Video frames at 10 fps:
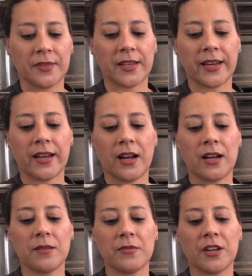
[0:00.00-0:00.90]
Okay,
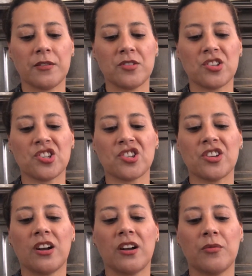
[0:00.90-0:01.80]
I'm going to
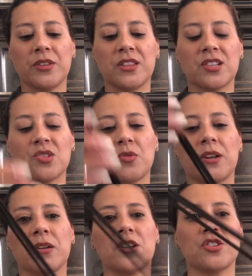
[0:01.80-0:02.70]
start with this one.
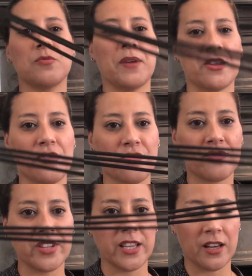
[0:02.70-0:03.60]
I'm going to do about
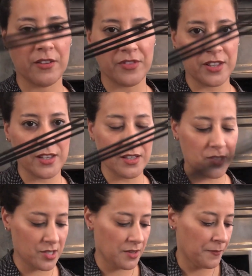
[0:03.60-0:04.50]
3 of
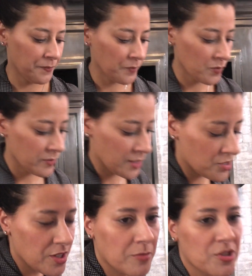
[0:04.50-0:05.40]
these.
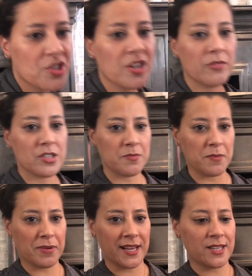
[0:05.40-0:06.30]
So I'm just going to be
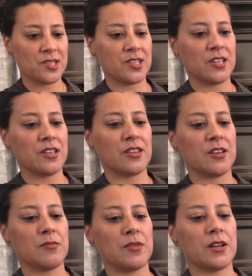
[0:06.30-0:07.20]
placing
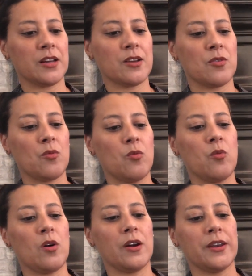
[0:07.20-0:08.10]
them like
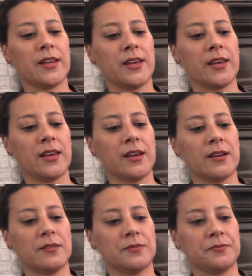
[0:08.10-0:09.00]
one here.